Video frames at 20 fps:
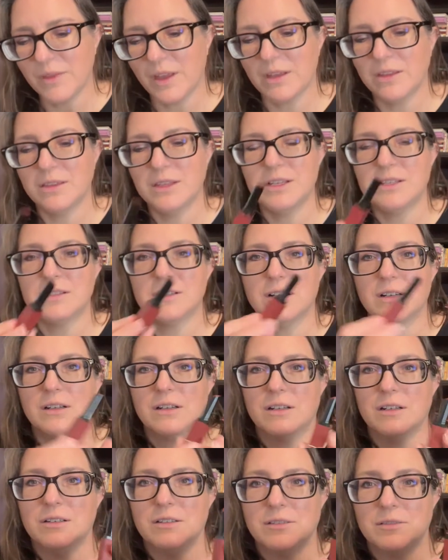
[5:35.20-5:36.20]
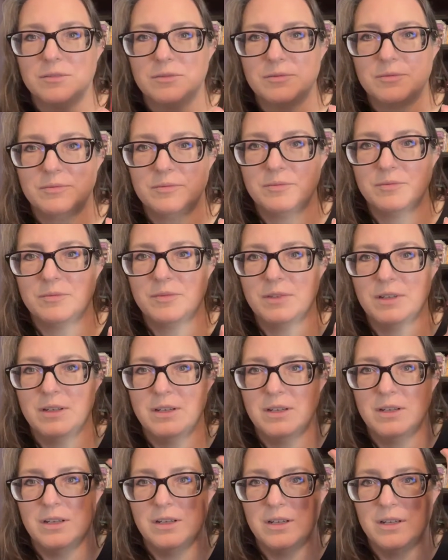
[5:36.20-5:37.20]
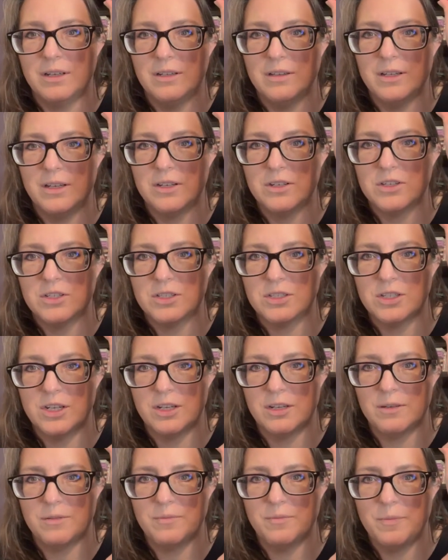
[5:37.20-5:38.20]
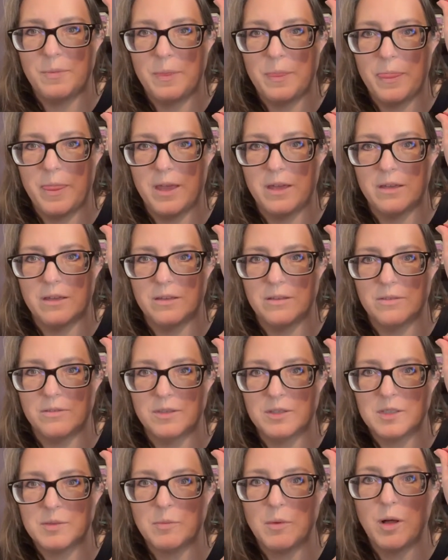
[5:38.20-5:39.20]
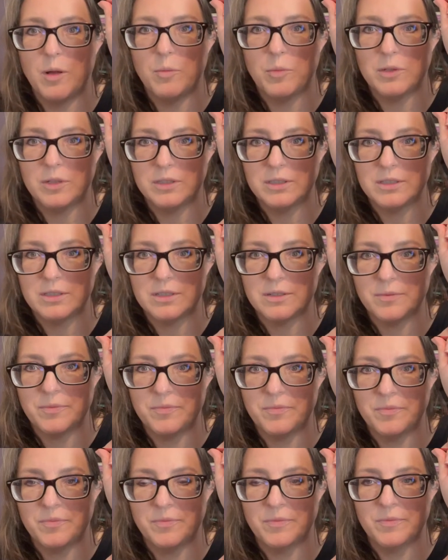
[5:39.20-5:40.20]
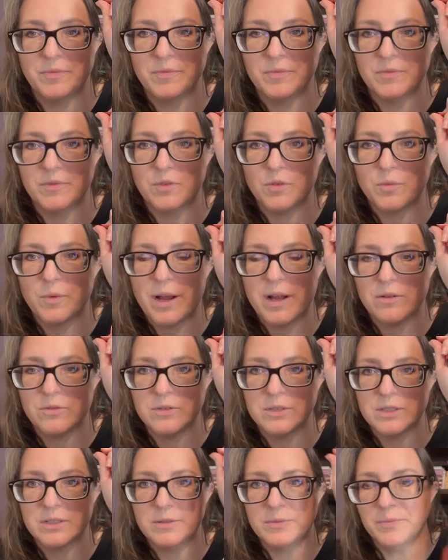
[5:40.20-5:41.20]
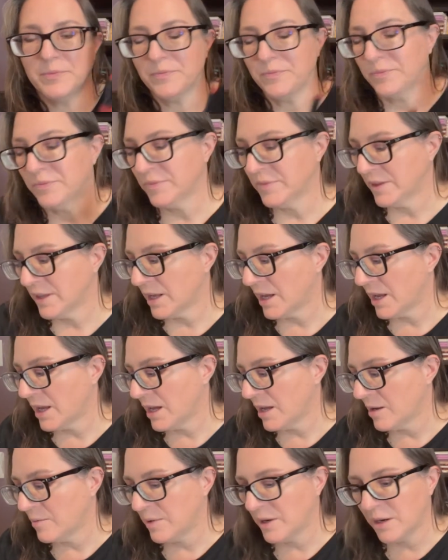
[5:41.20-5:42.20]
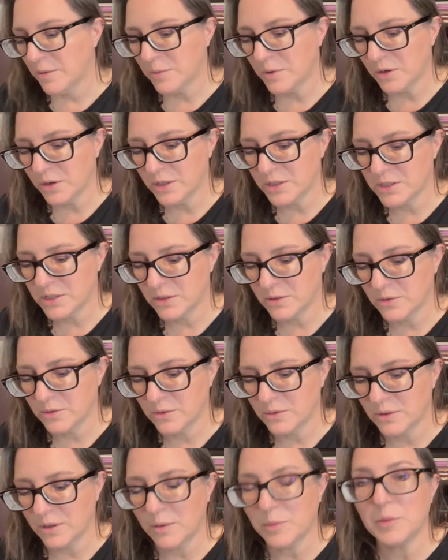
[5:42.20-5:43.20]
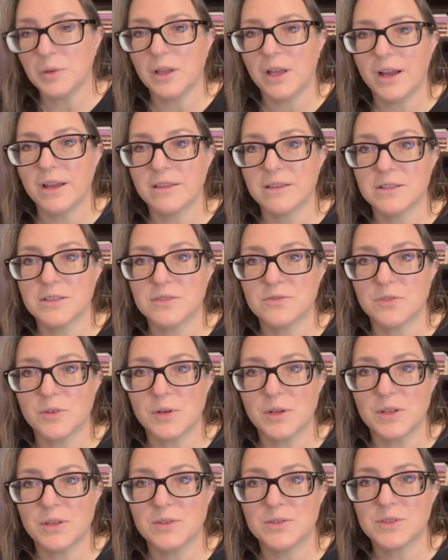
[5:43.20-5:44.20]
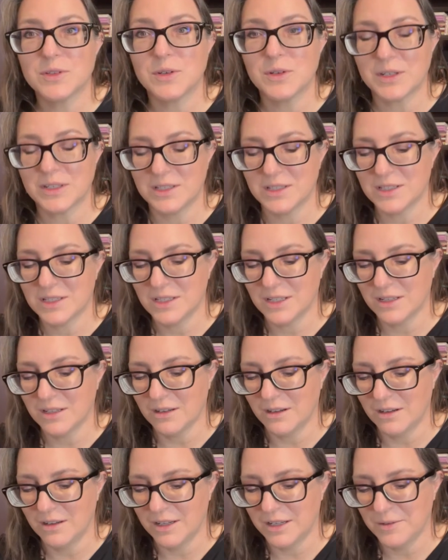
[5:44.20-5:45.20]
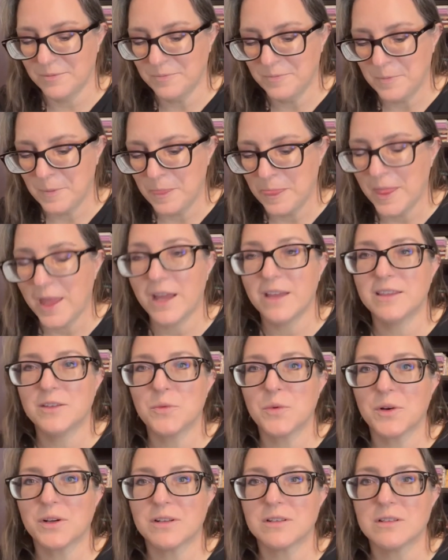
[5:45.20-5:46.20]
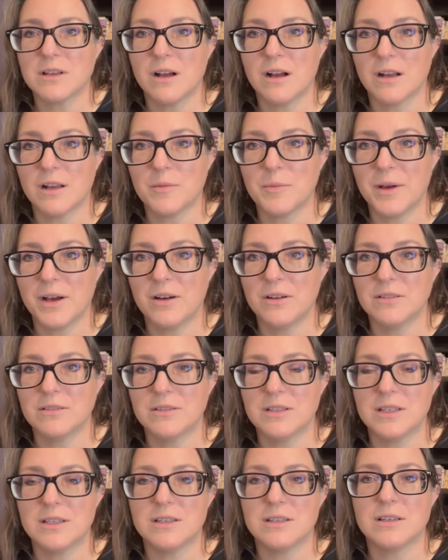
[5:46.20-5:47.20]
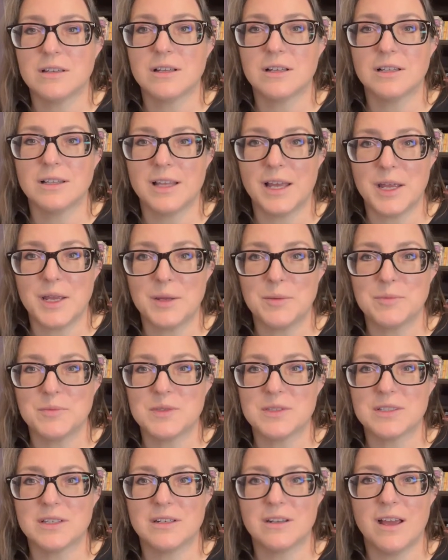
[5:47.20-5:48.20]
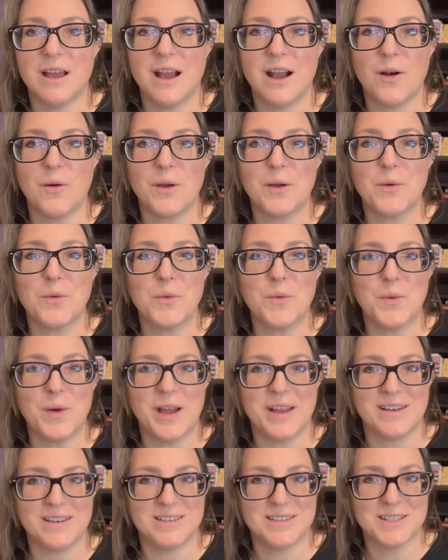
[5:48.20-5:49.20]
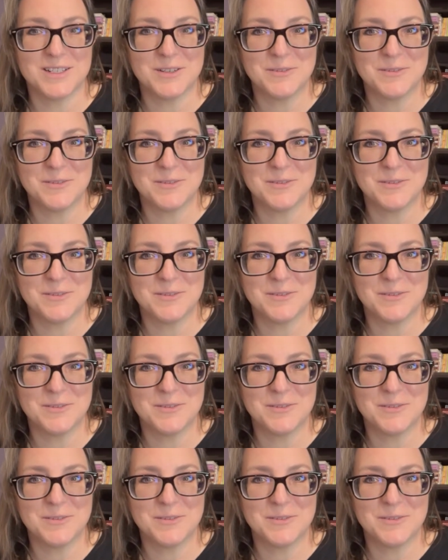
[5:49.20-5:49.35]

these are in that shade, the small bullet, the rounded. And I'm going to apply this for you so you can see it on. And then we're going to talk about the claims and how it went.